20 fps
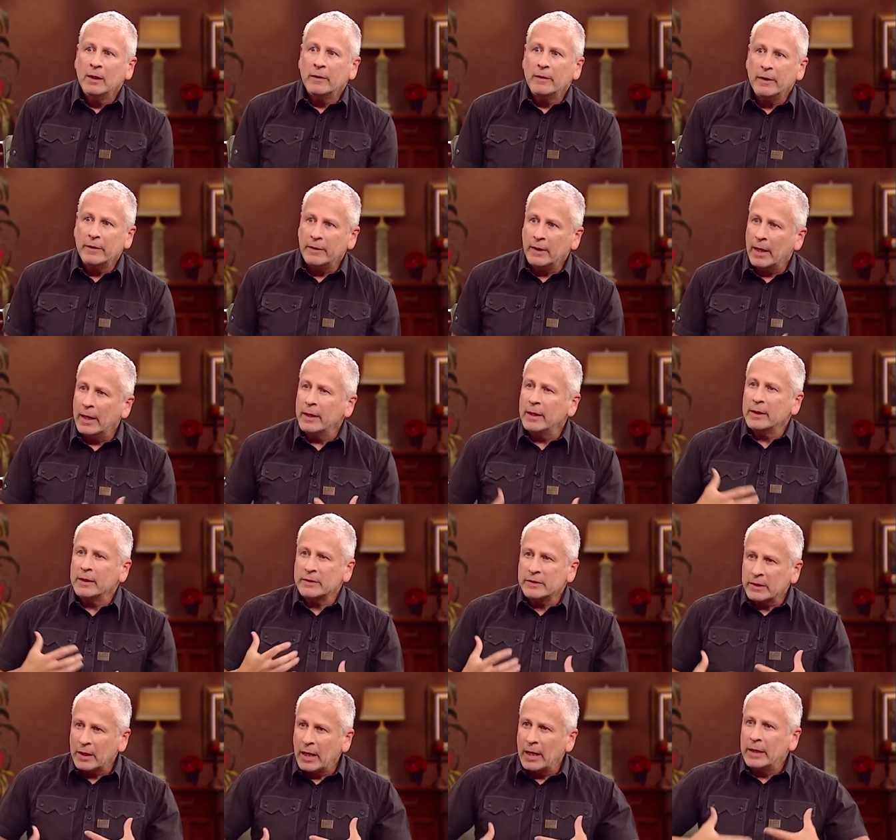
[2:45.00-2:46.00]
that that
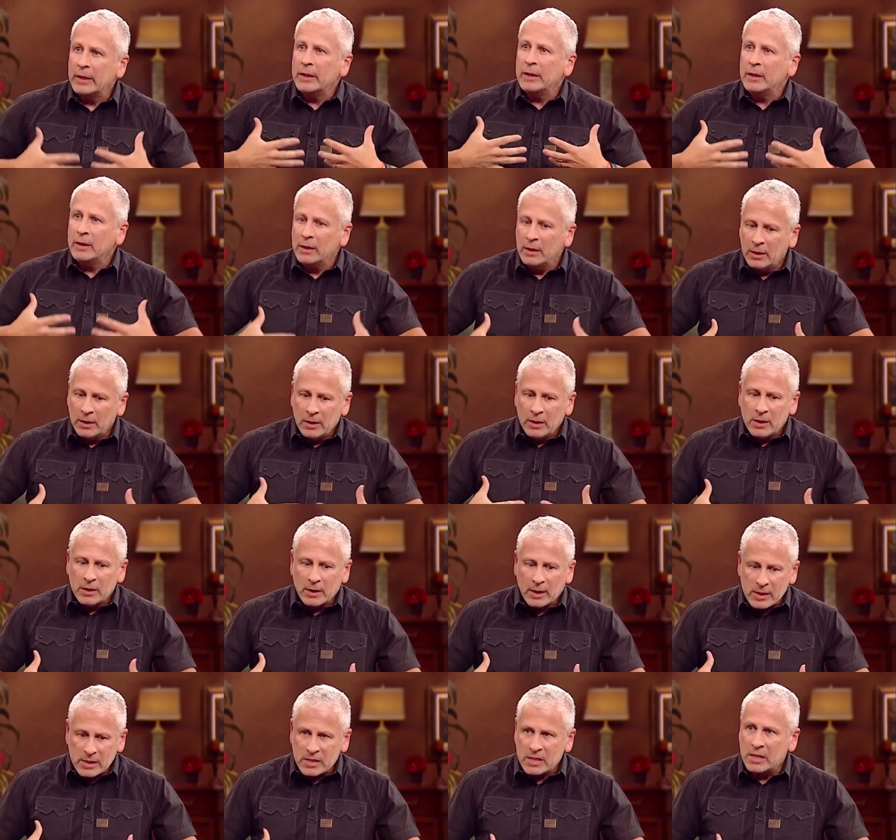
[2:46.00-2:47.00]
anxiety
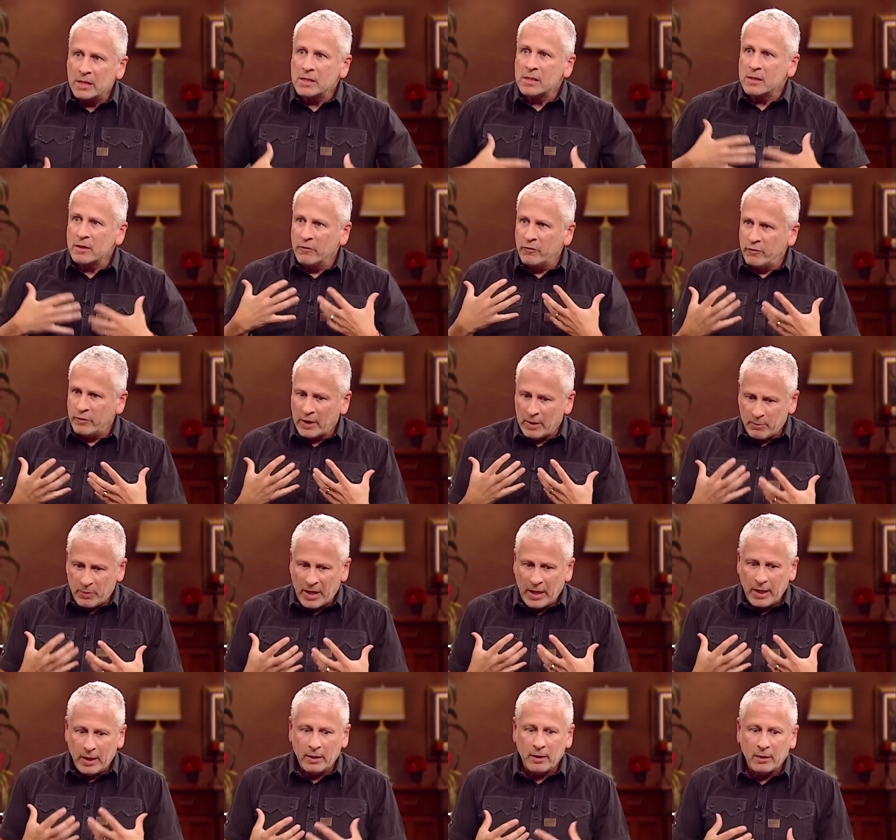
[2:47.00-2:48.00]
that sense of that
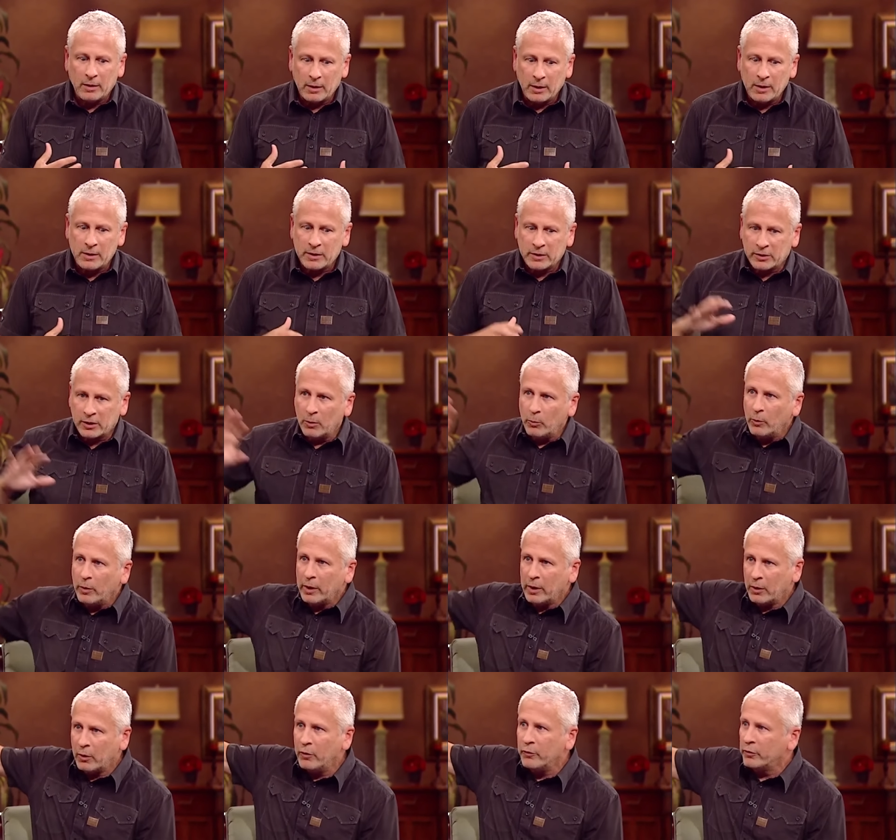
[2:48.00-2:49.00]
panic. It's
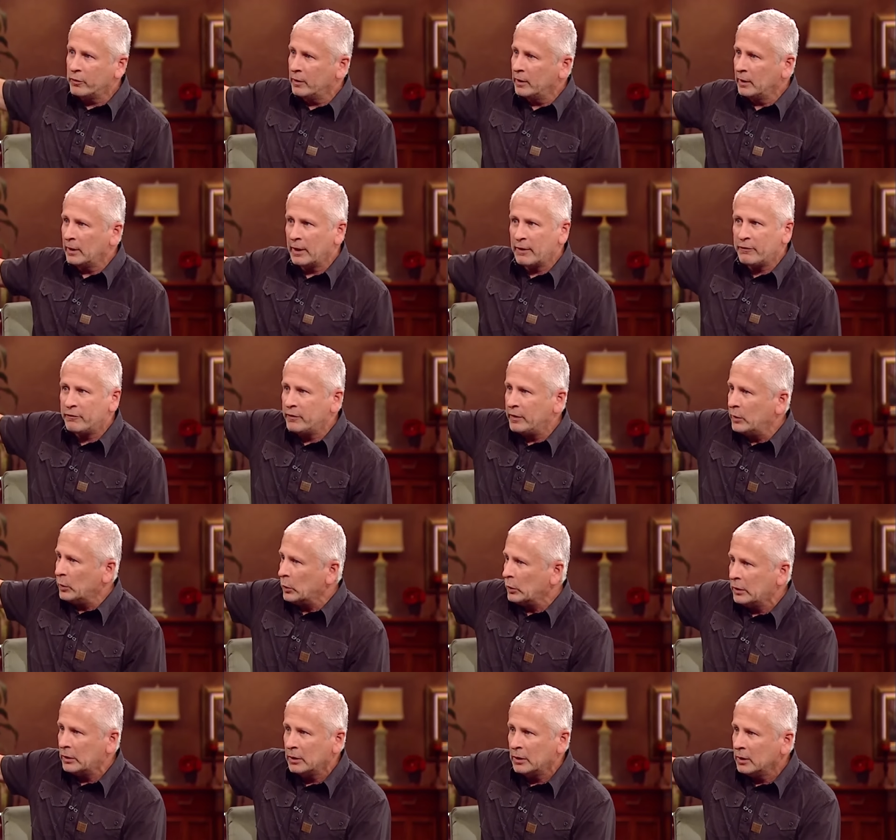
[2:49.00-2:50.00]
somewhere over in left
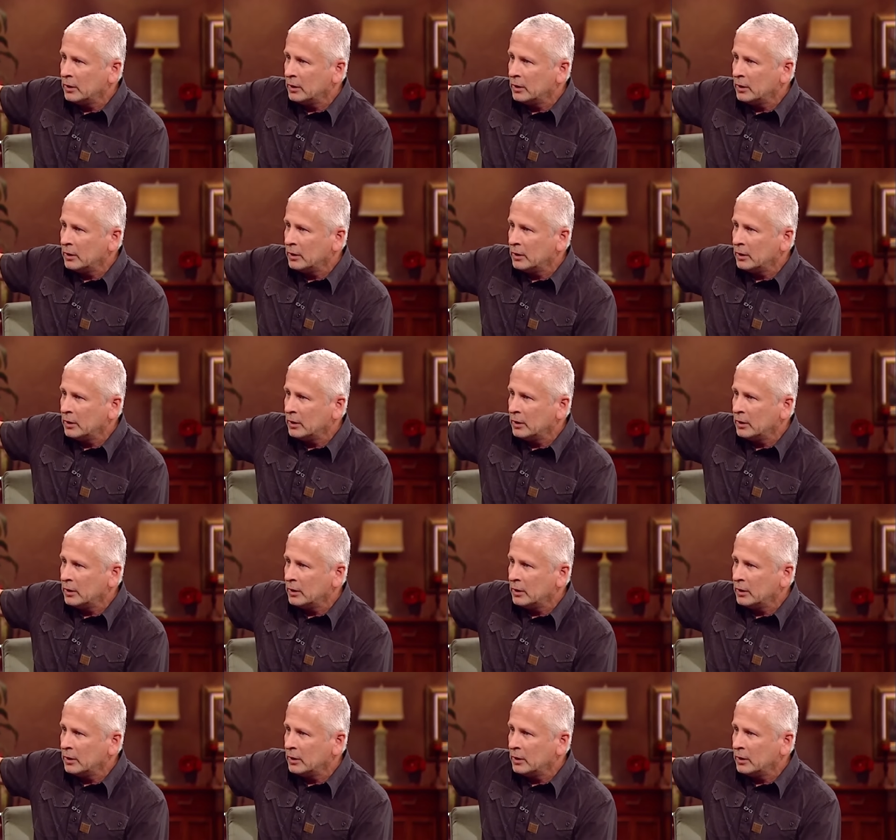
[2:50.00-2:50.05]
field,